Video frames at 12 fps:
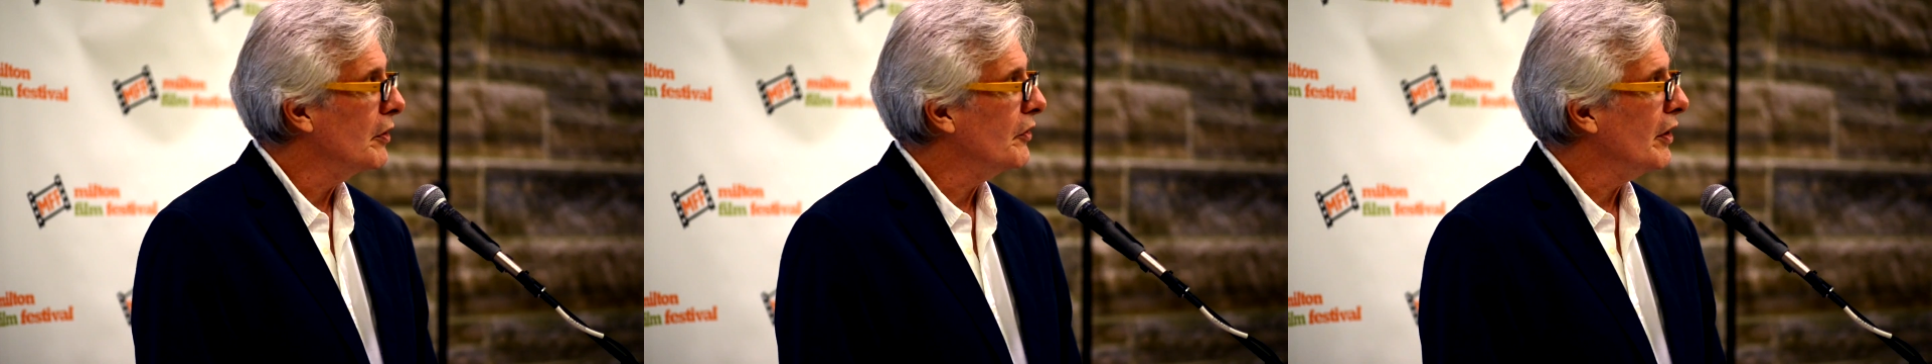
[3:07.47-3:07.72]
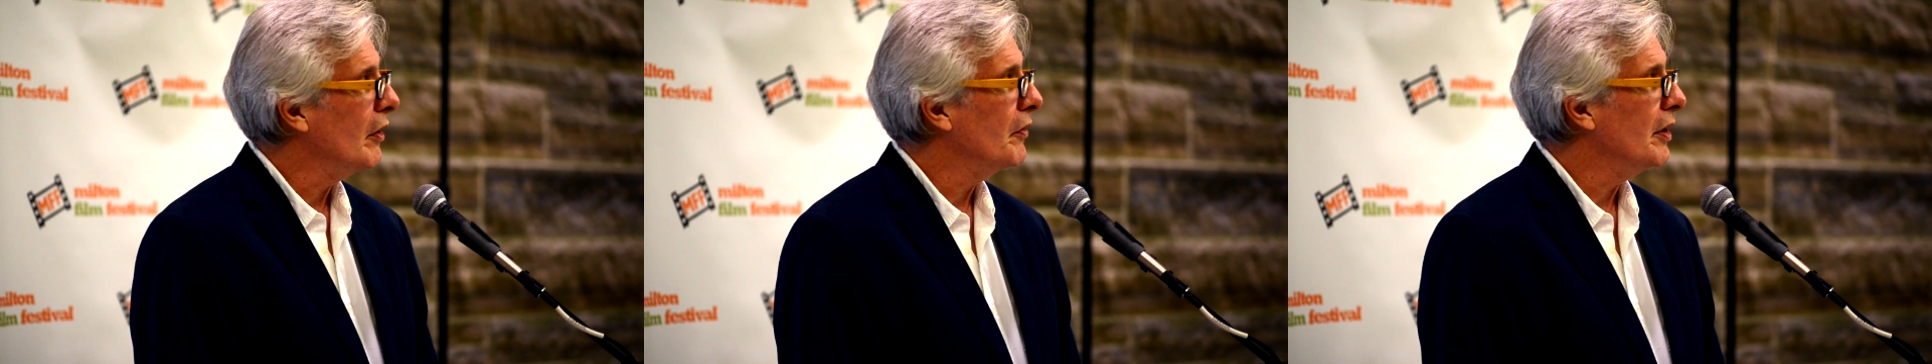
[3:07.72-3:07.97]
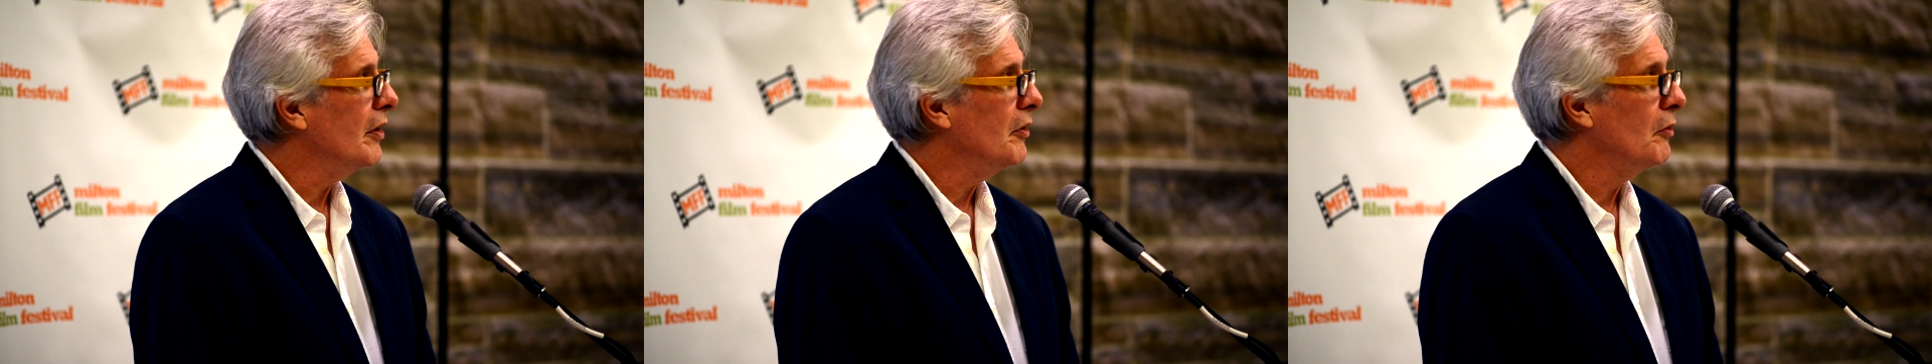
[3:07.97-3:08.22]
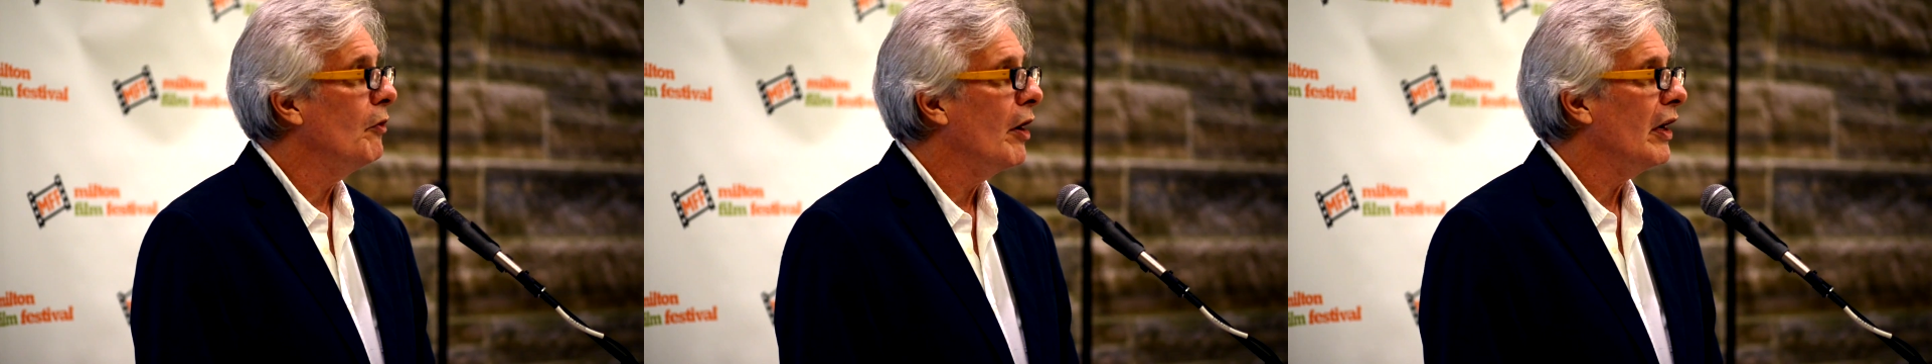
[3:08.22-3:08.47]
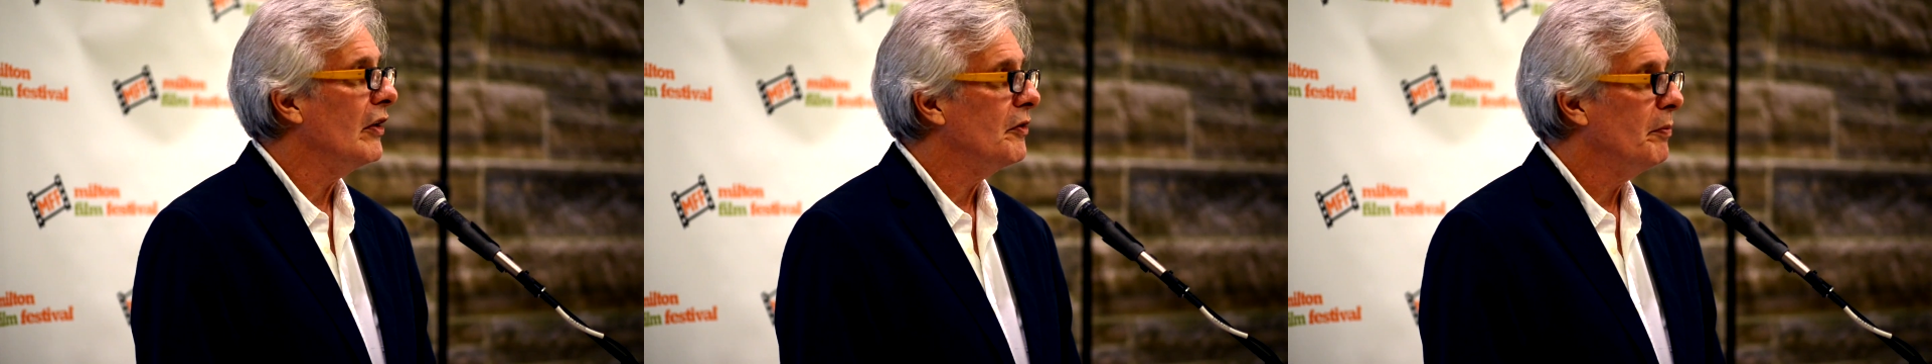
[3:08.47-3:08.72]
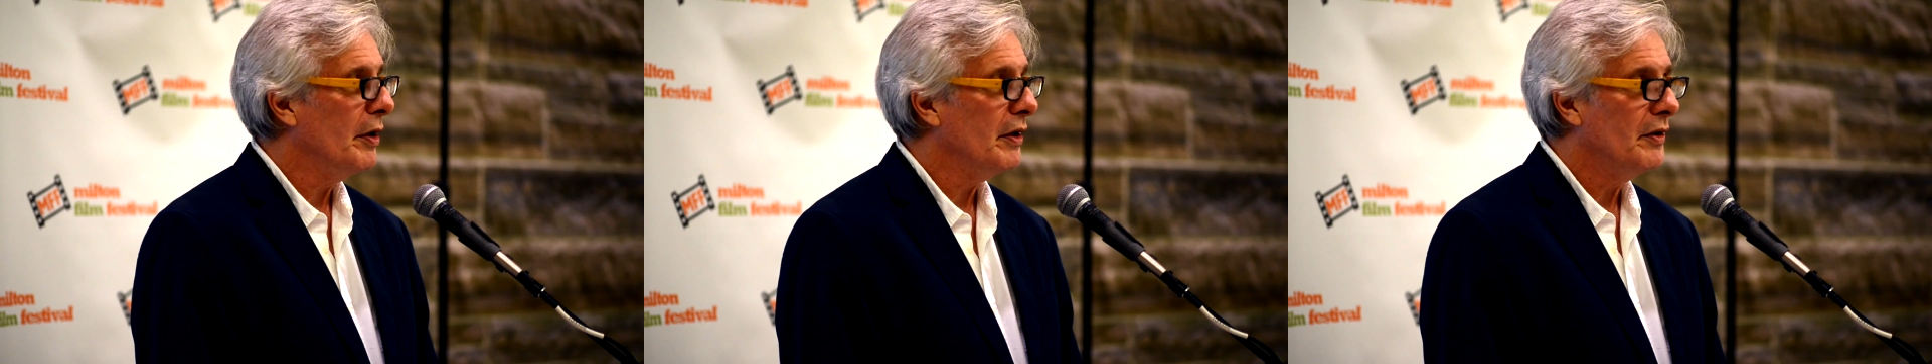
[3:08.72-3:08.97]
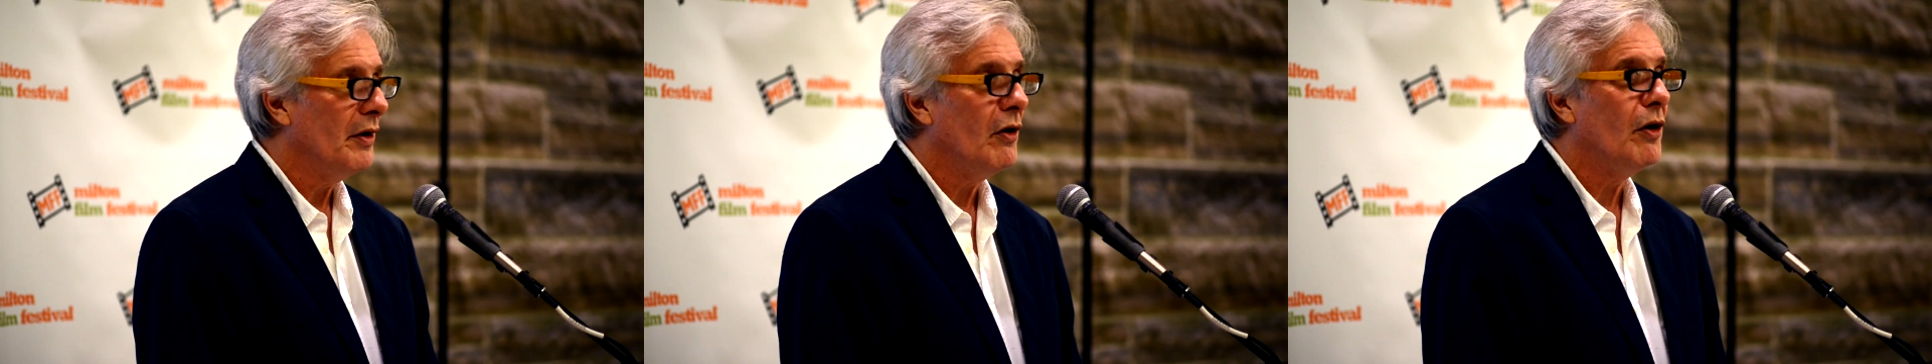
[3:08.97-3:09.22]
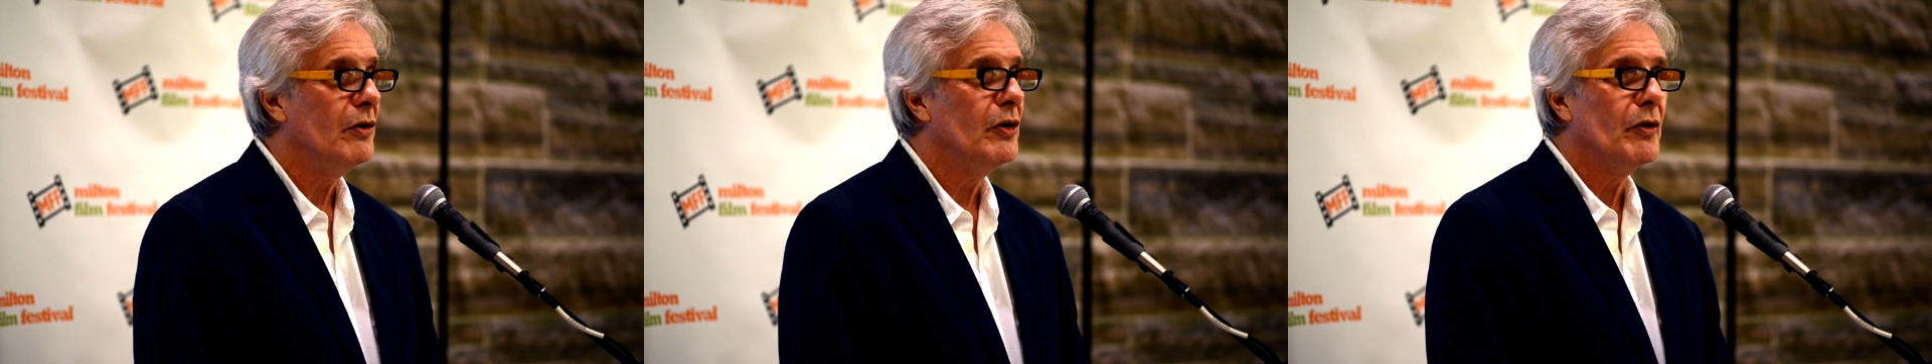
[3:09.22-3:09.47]
yourselves into wise but
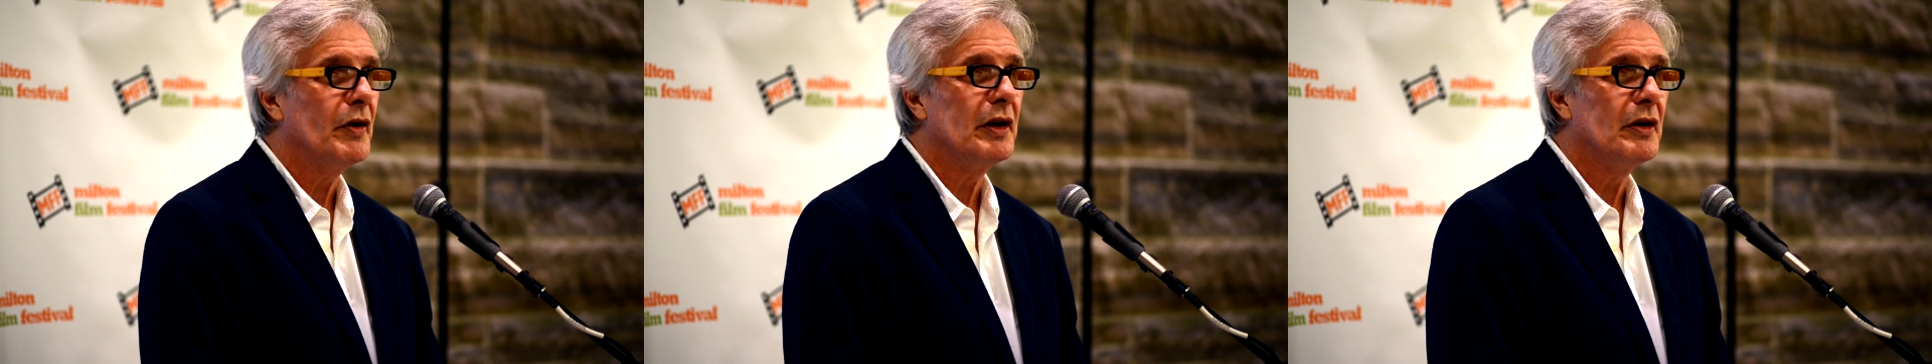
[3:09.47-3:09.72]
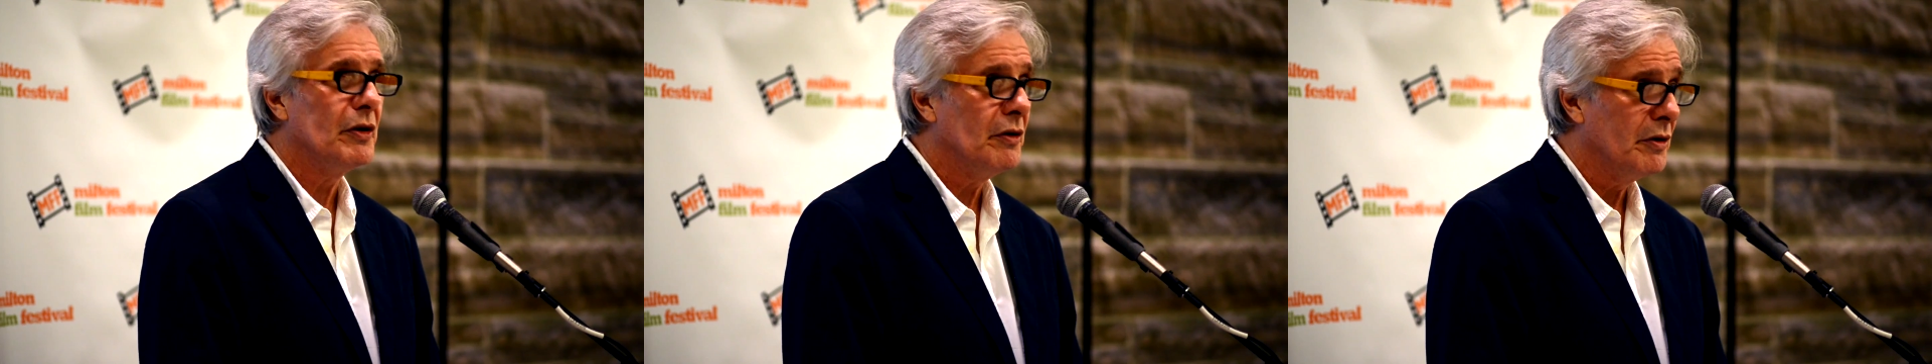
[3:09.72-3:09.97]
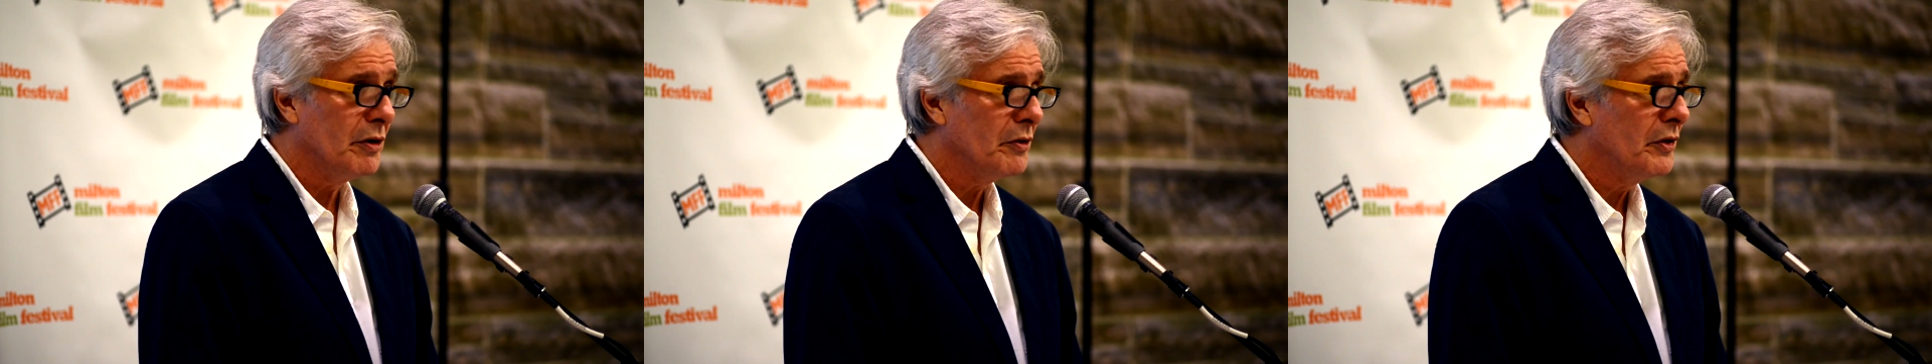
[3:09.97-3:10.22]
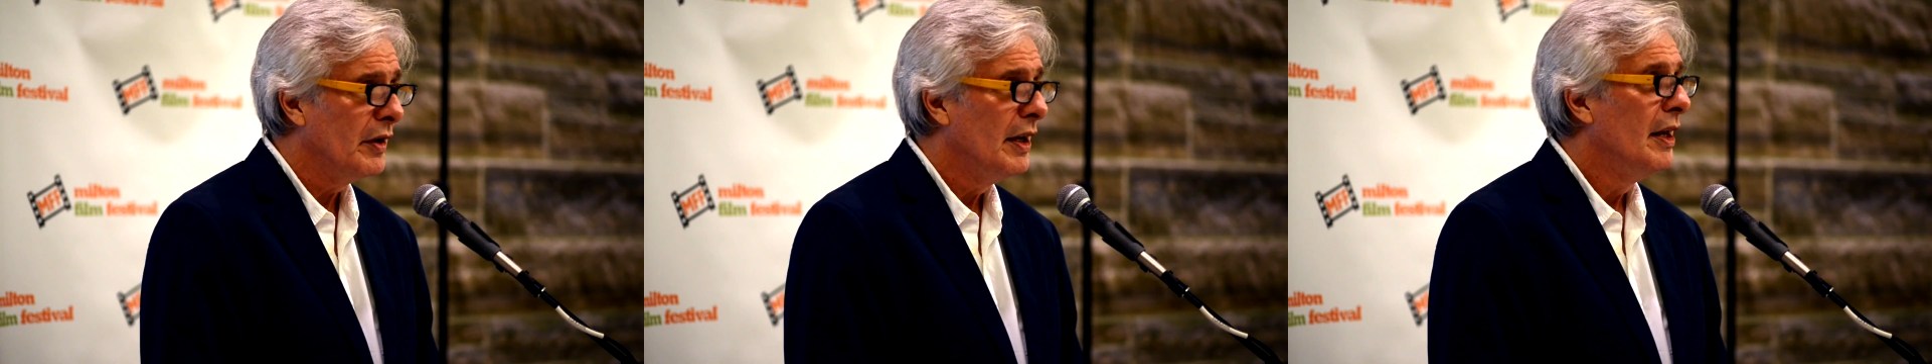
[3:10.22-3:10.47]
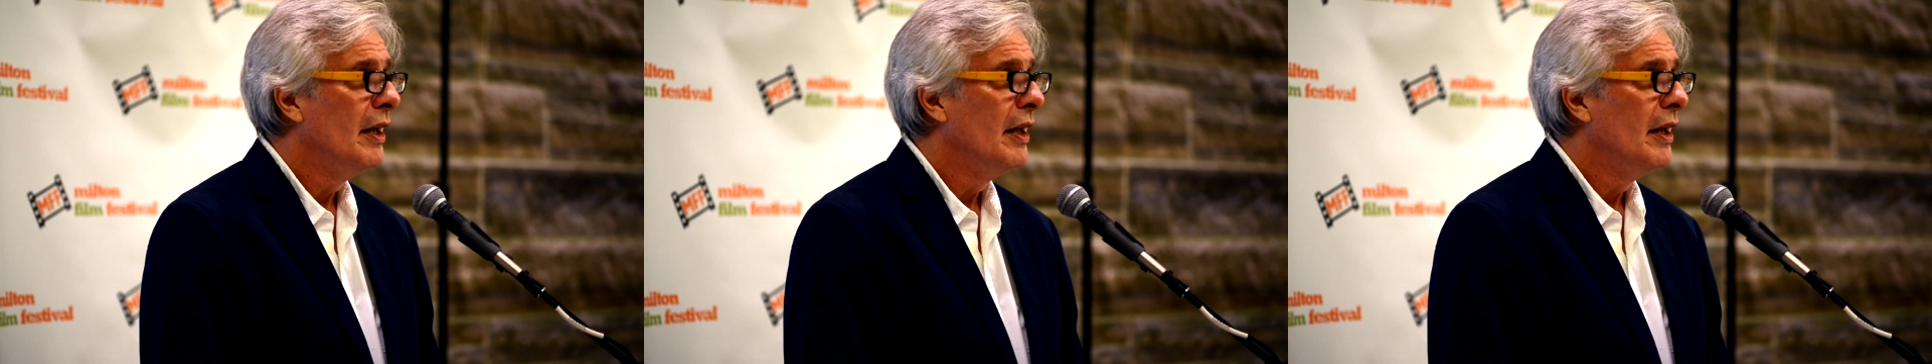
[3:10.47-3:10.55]
all knowing gurus,